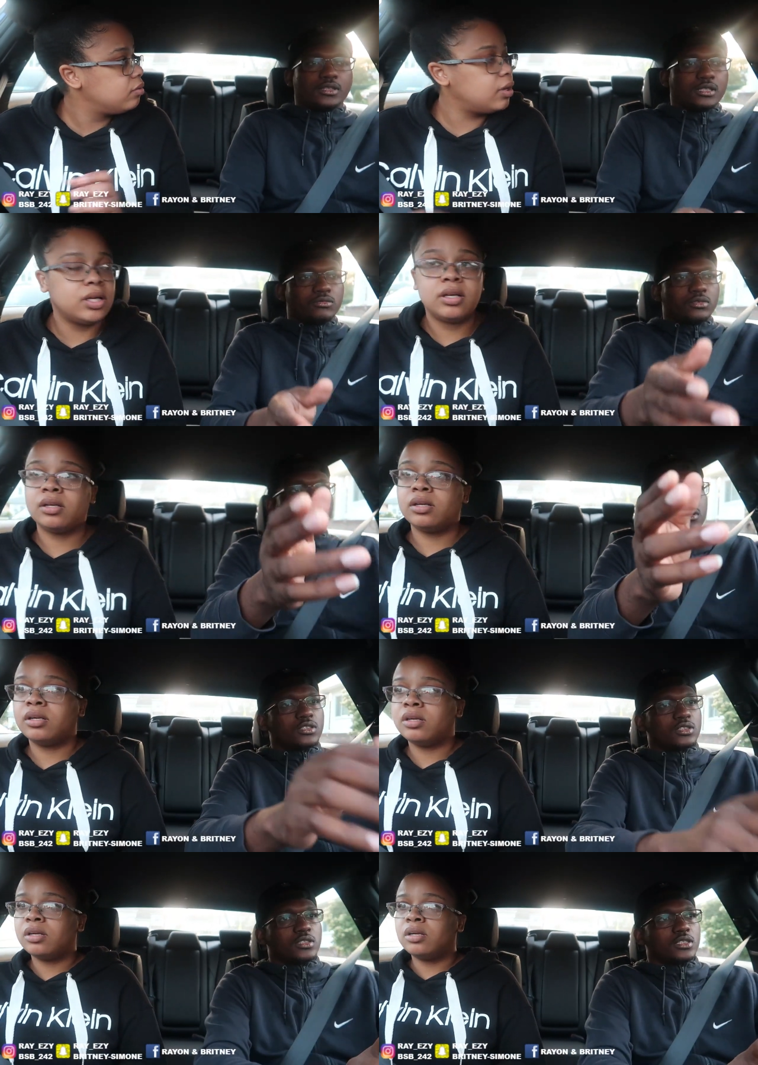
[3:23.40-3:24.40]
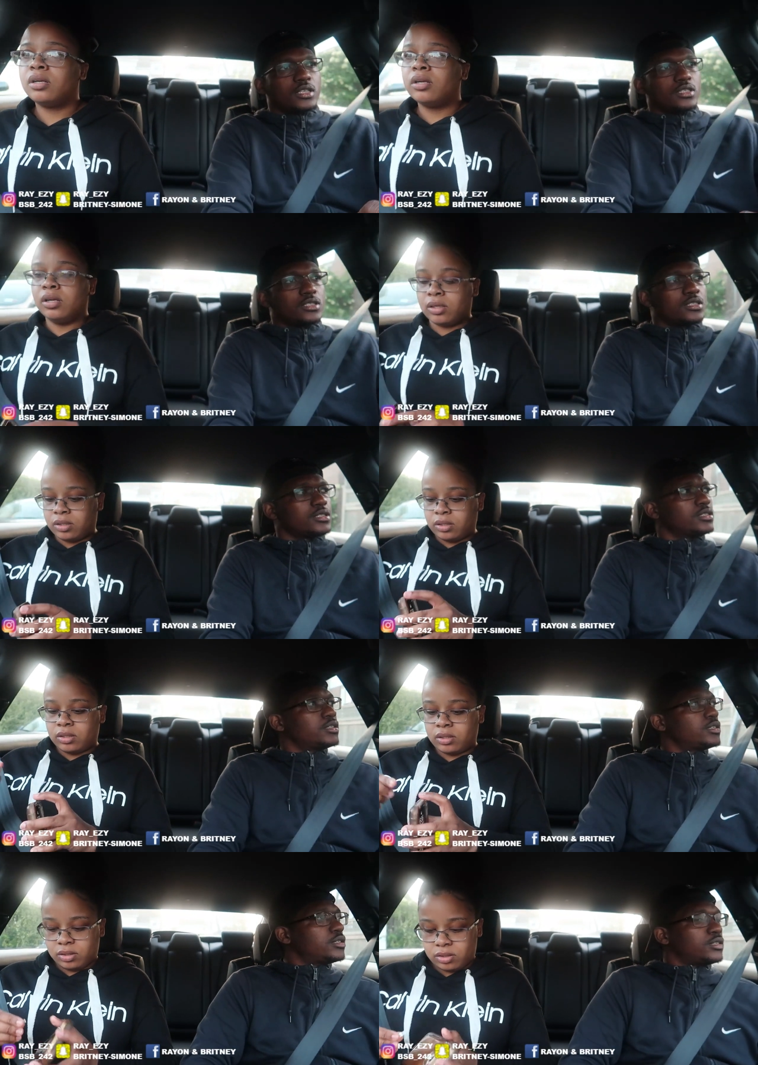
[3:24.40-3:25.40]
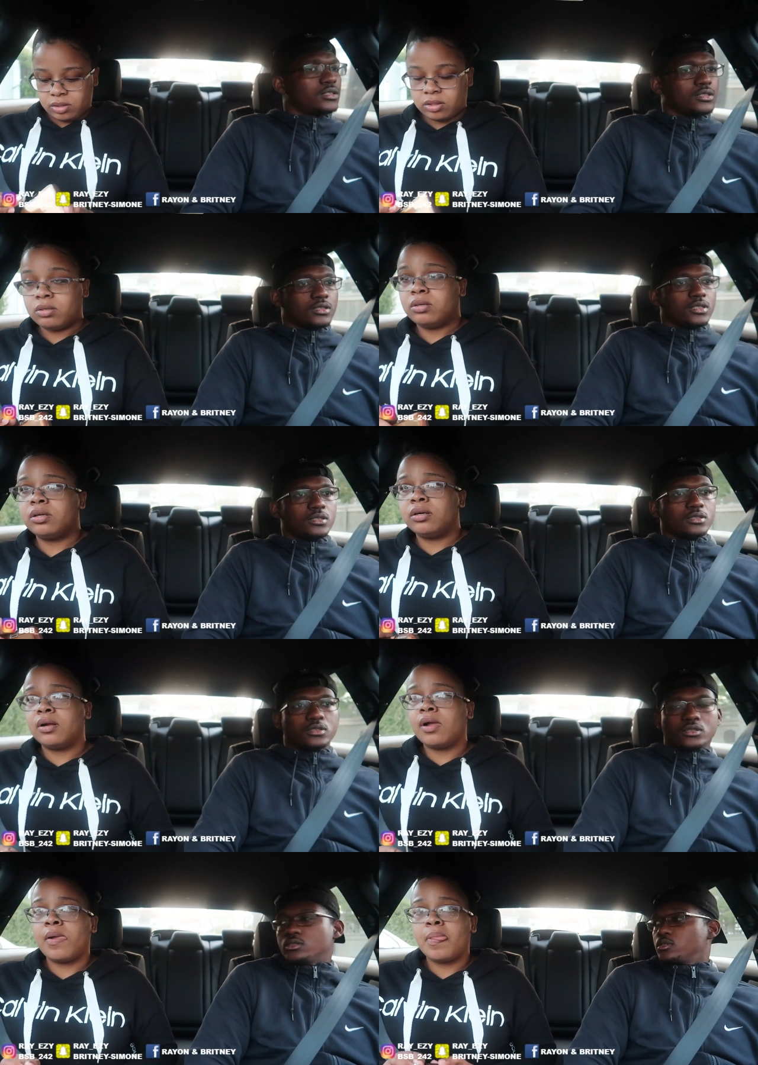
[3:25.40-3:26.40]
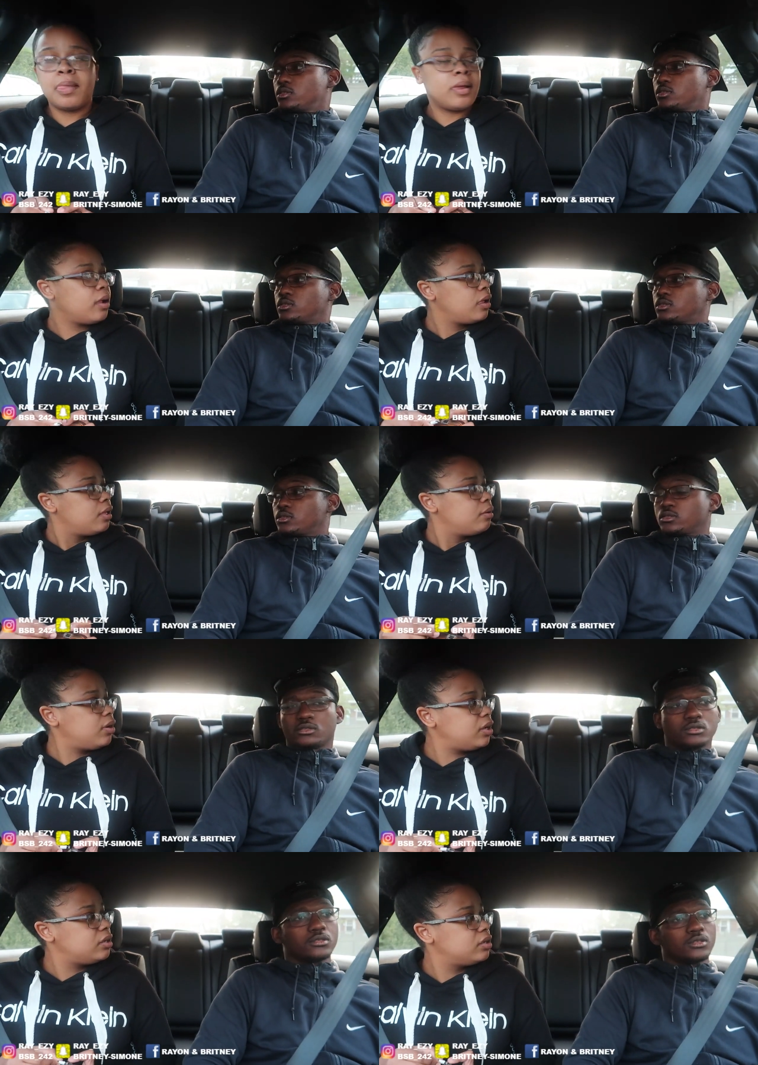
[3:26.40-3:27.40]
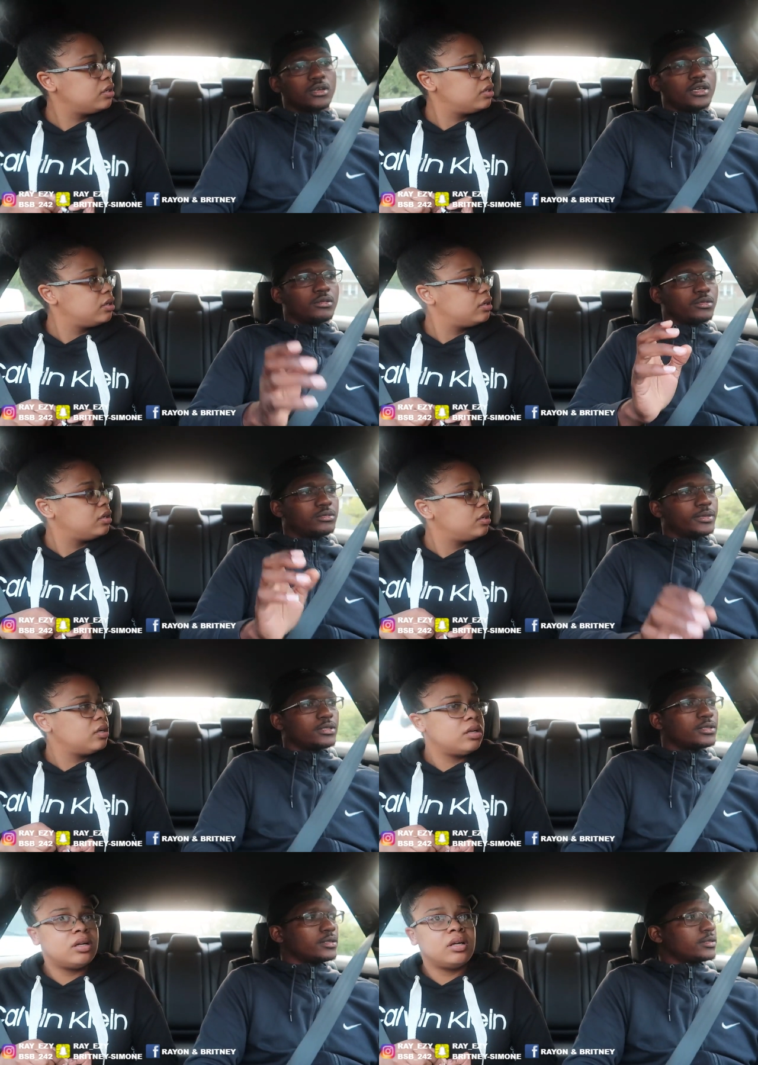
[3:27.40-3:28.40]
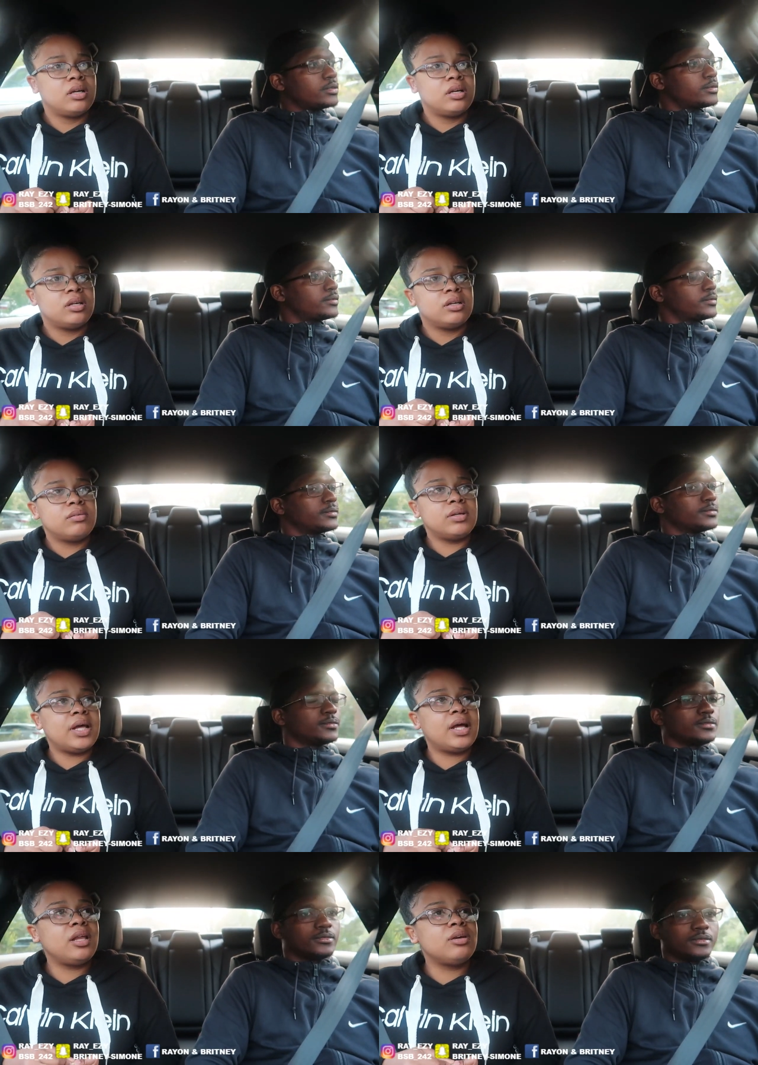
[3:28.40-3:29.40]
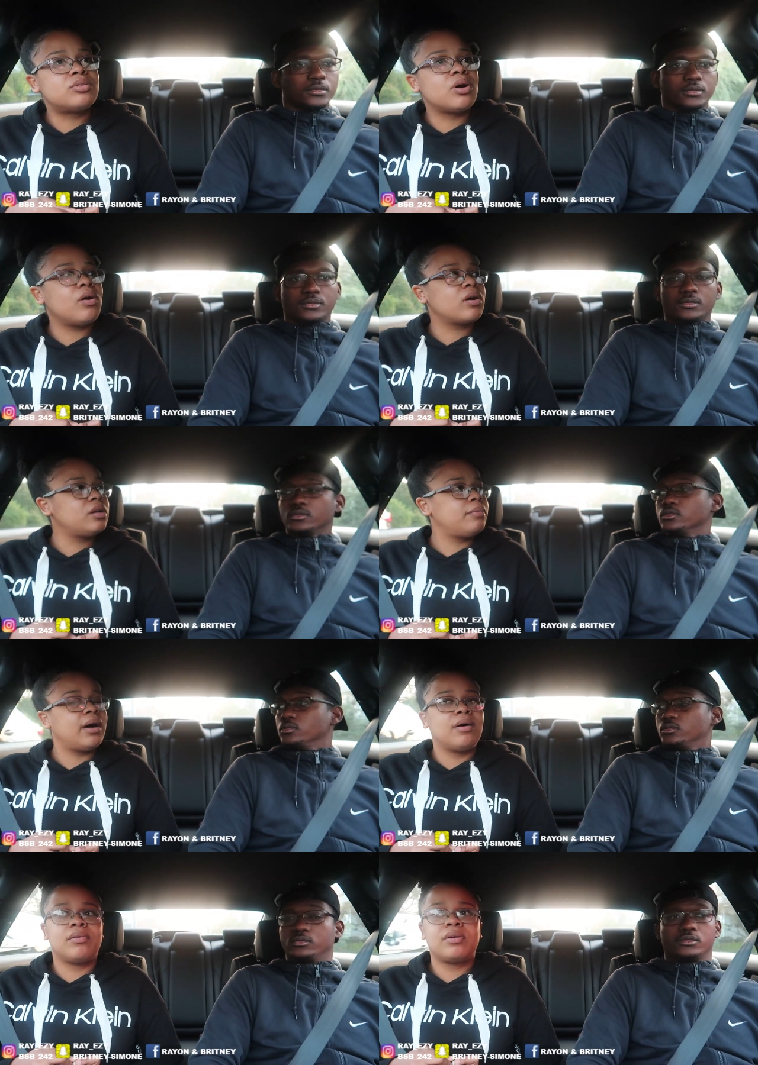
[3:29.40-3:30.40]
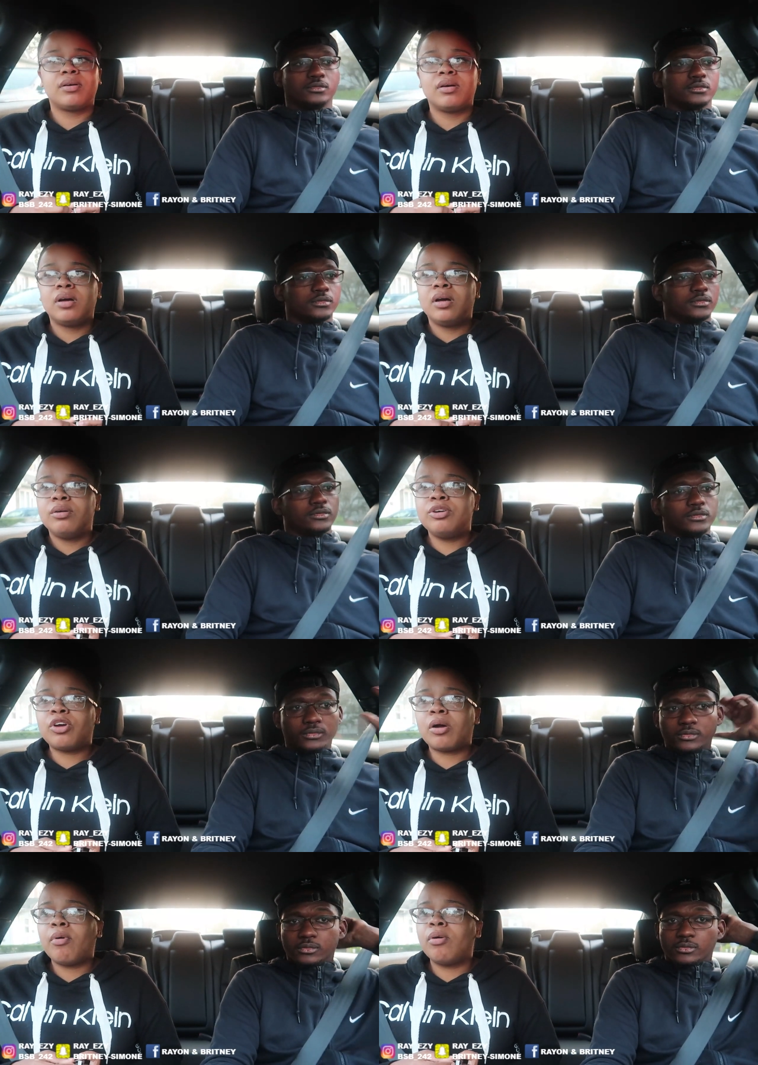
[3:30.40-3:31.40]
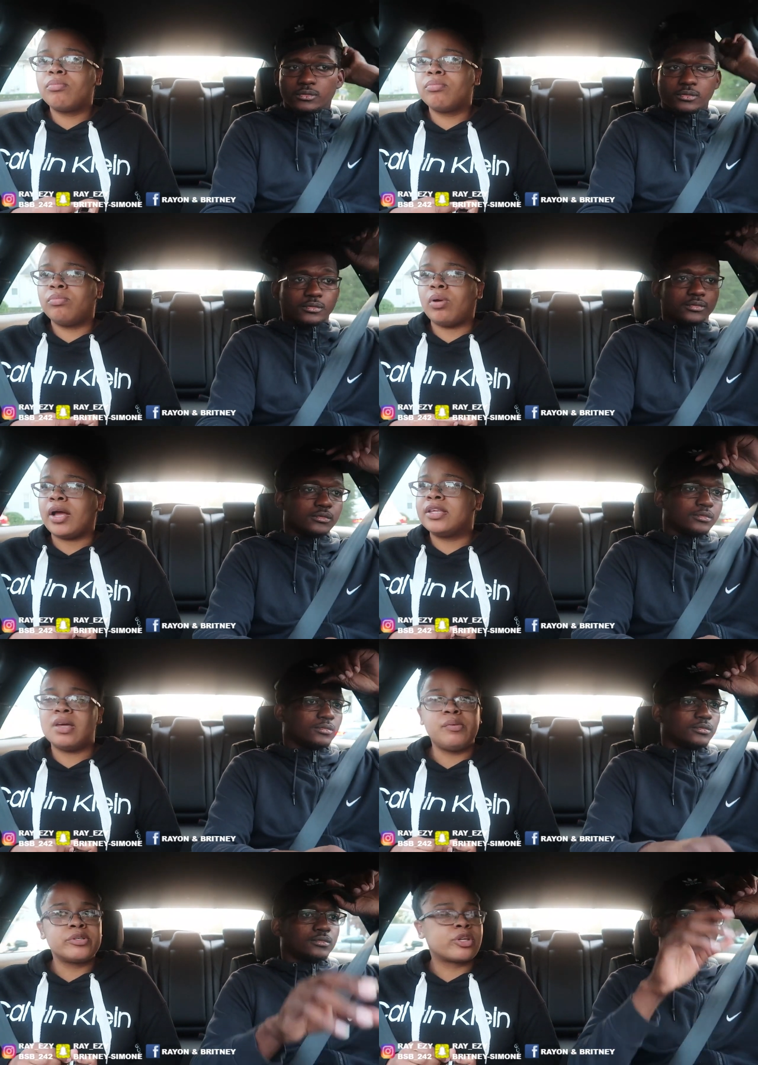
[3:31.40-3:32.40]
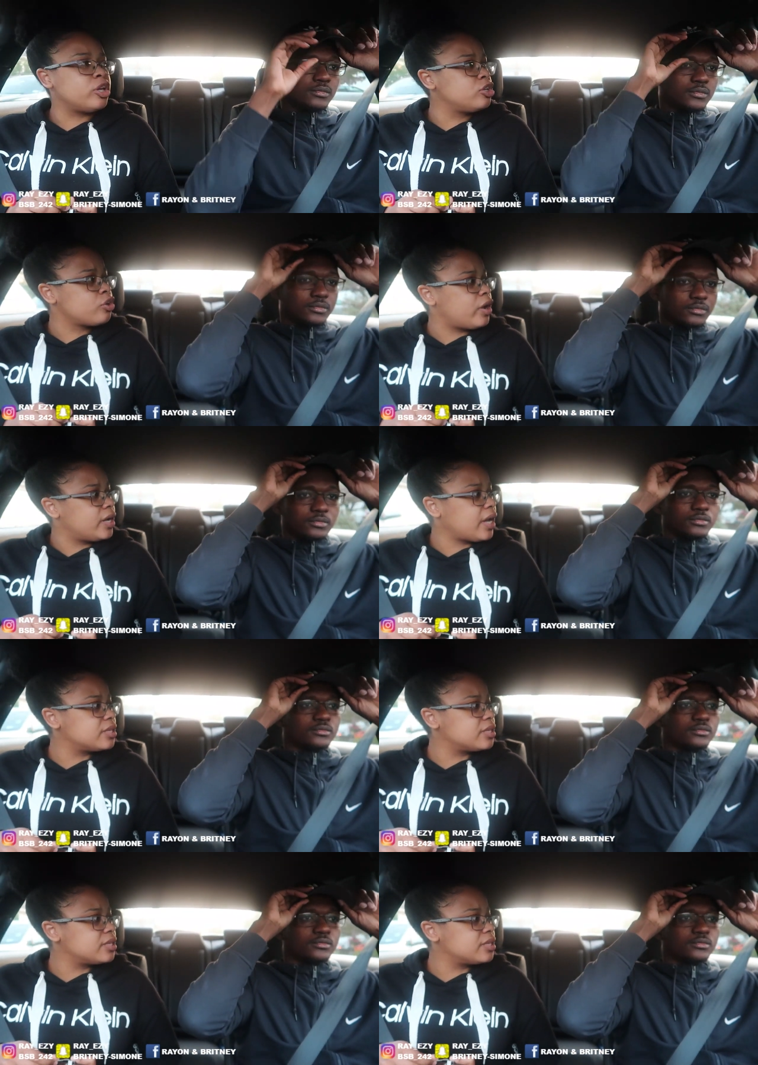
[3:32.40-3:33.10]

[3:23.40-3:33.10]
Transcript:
Speaker 1: I said we was gonna enjoy the nice. Shut up.
Speaker 2: What?
Speaker 1: No, go ahead. What you about to say? Go ahead.
Speaker 2: What the hell are you talking about? You talking about? I said we was gonna enjoy the